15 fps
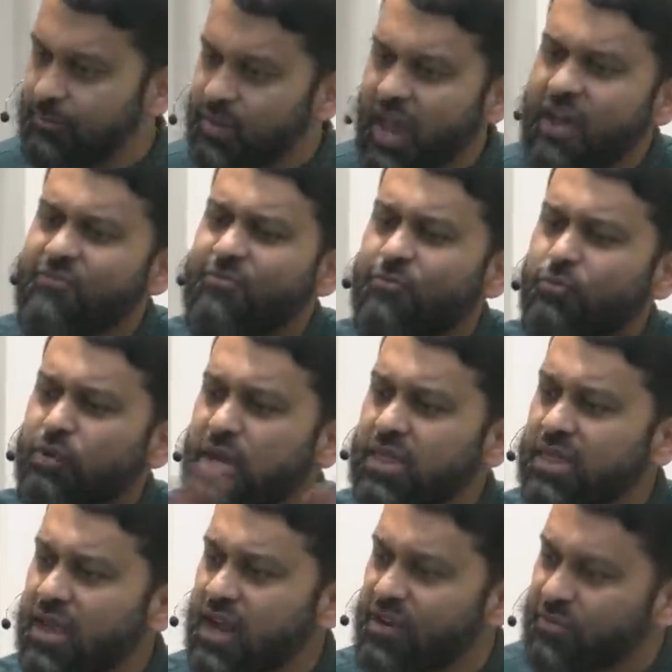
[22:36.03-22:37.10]

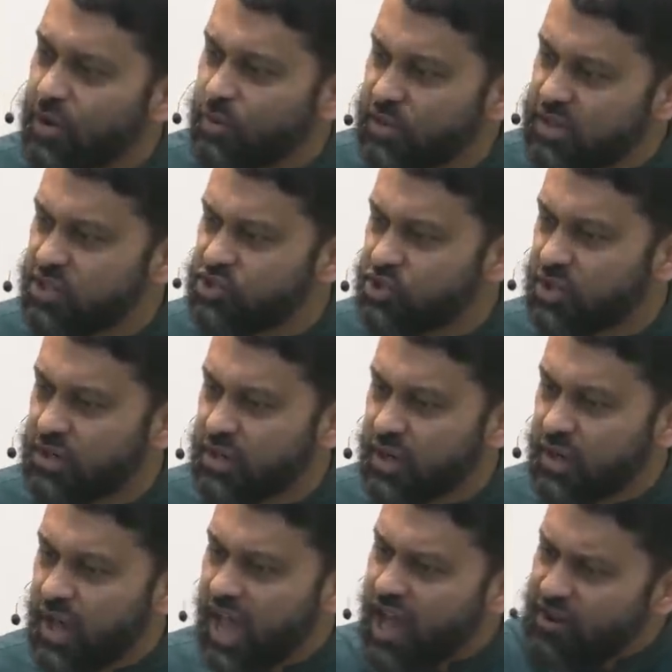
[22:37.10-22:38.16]
Everything of our religion,
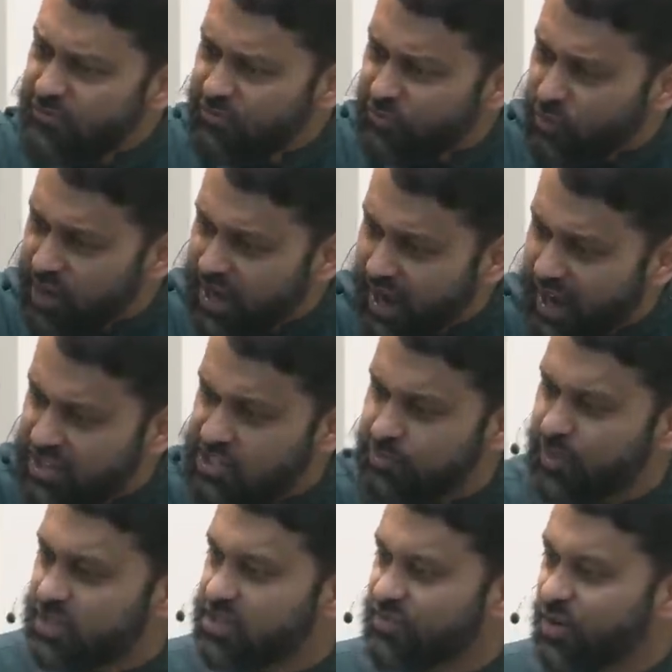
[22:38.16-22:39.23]
every
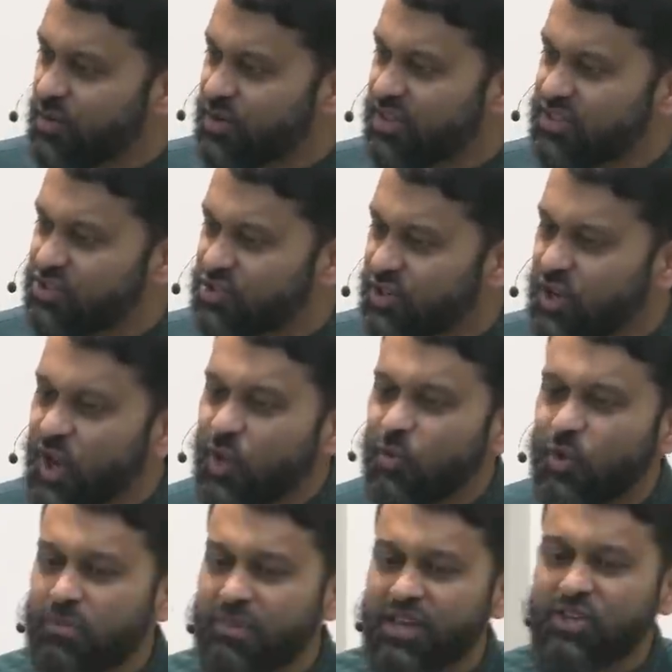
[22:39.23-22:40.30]
aspect of our religion
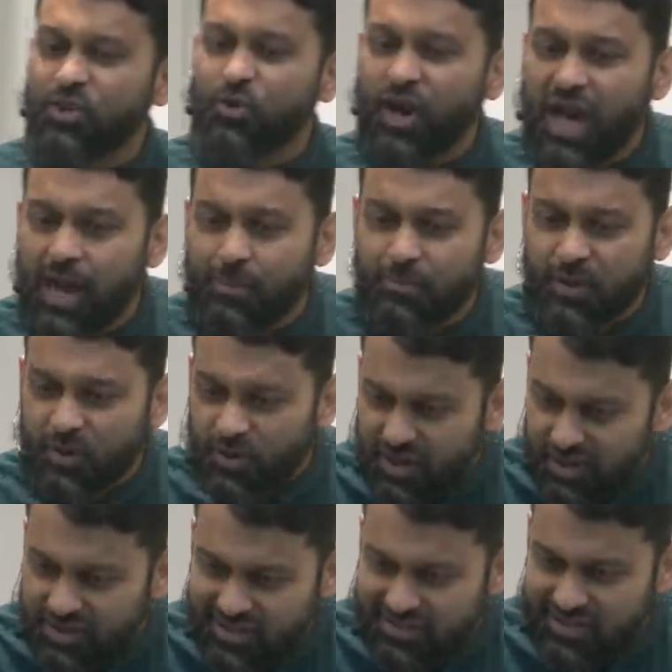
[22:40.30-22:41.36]
will make you happier
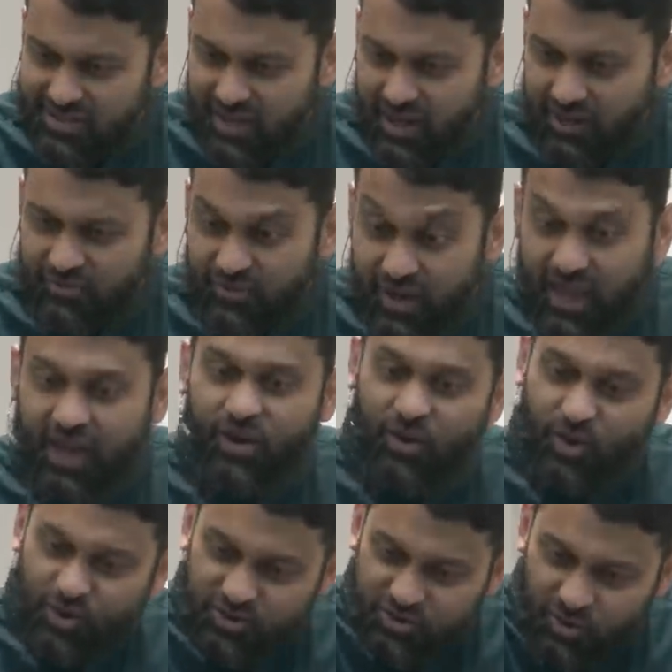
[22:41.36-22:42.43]
in this life and
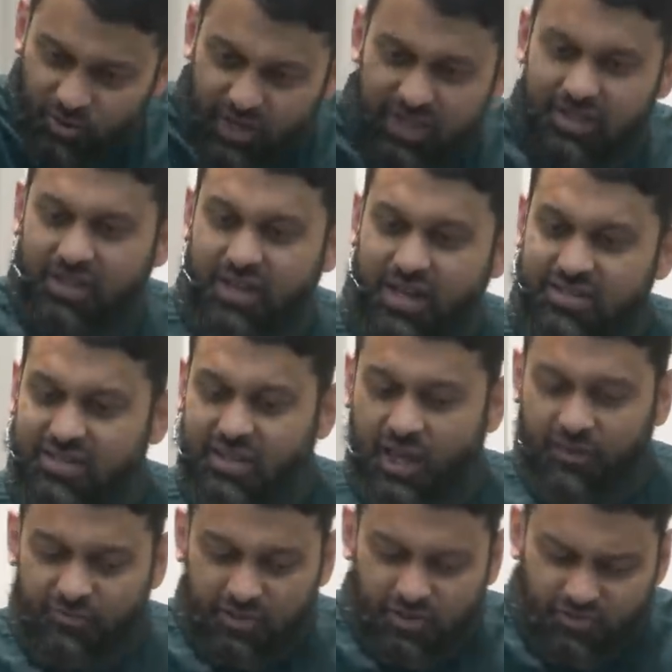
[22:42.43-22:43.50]
also in the next
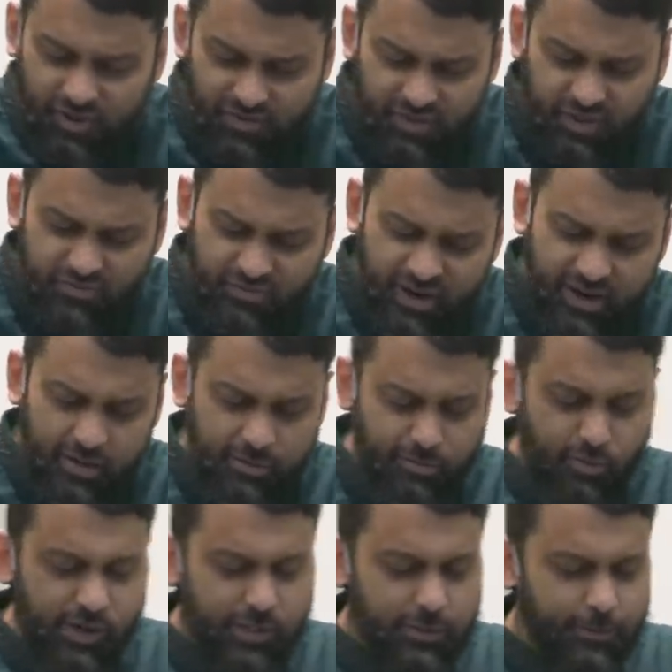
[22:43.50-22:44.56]
life. The fifth and final
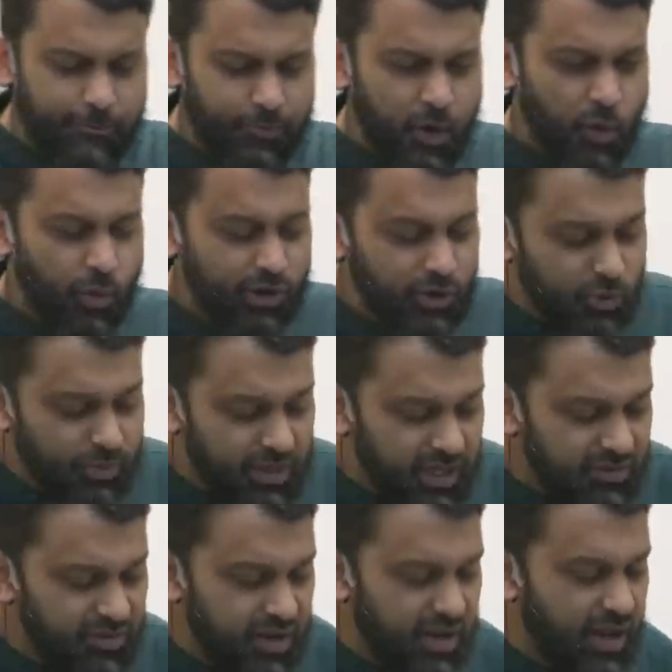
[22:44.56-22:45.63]
point, when you
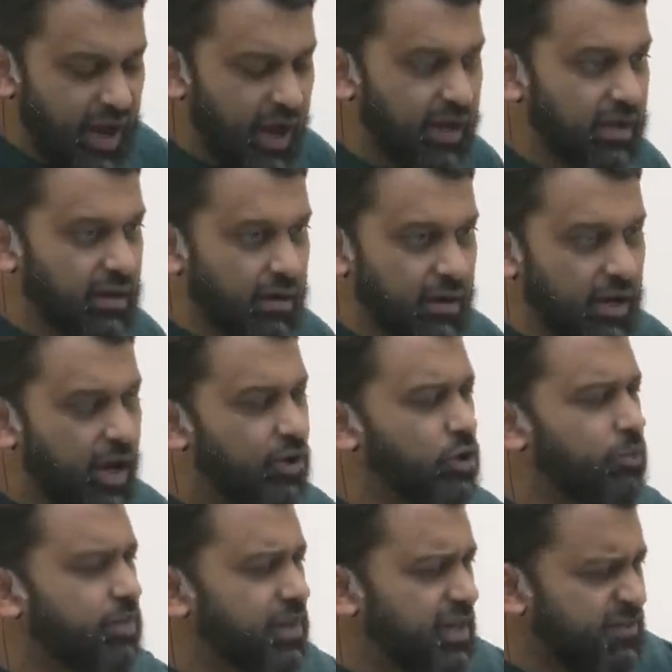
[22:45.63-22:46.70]
believe in an akhirah, you
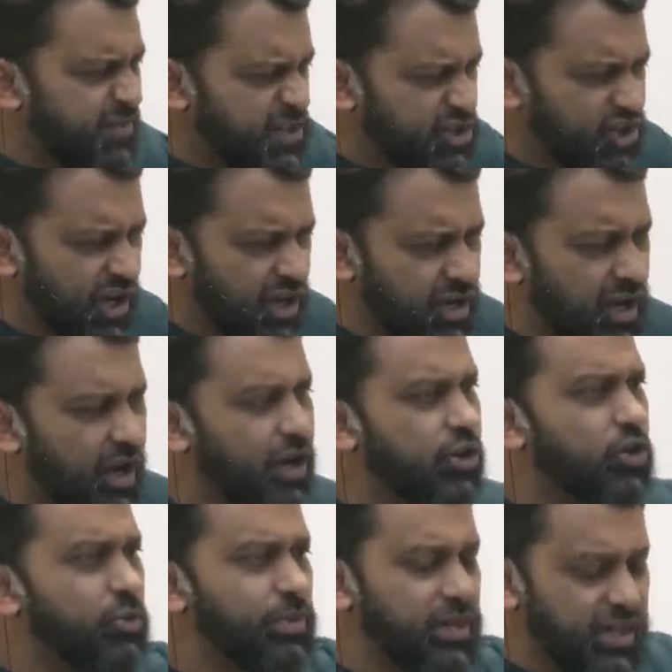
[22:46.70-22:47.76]
believe in Jannah,
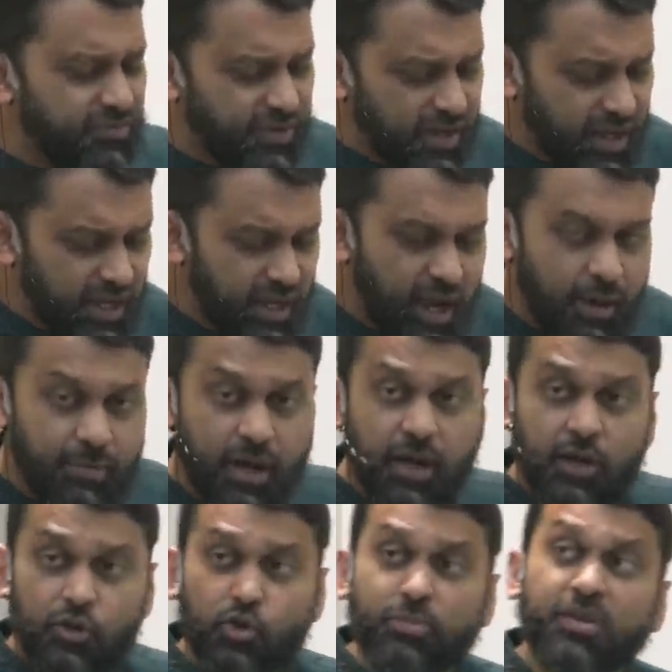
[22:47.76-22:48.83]
you believe in Qiyamah,
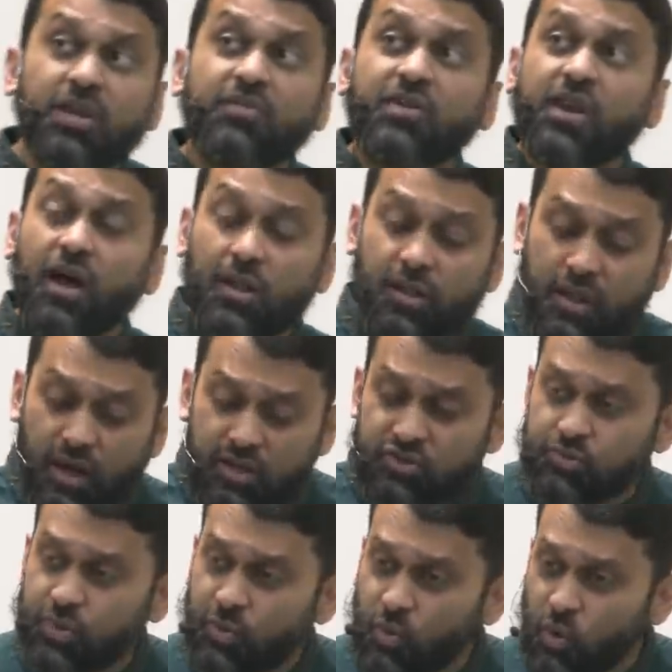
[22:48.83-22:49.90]
you believe in Allah's
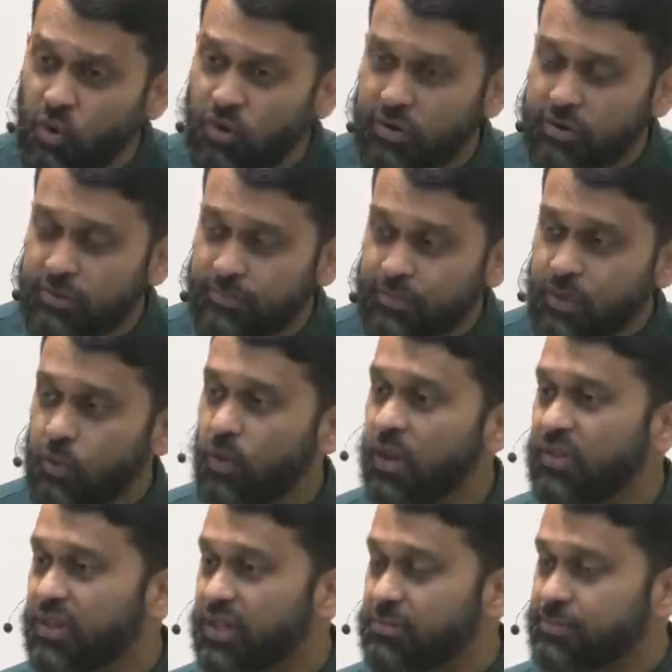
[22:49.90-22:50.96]
reward, well
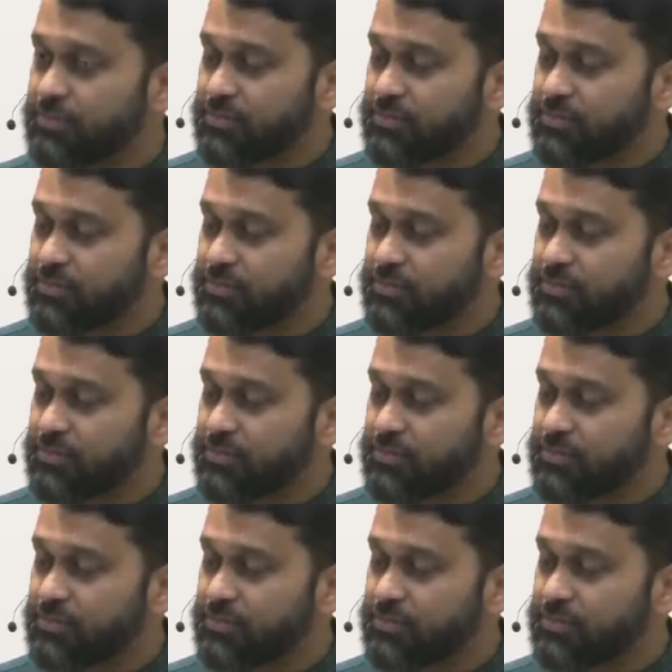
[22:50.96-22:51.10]
then,